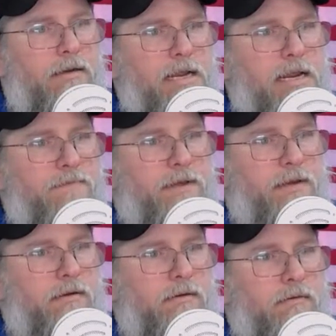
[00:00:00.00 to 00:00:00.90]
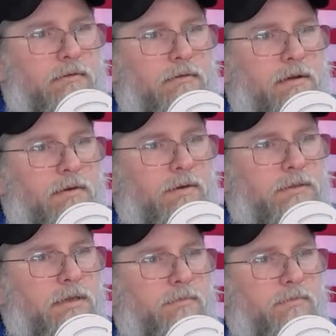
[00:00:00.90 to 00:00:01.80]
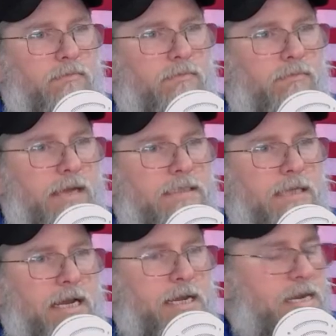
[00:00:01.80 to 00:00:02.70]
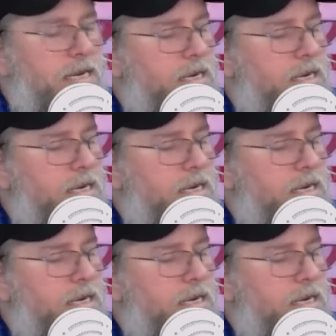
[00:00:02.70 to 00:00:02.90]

Even. What's up, Razzie ID?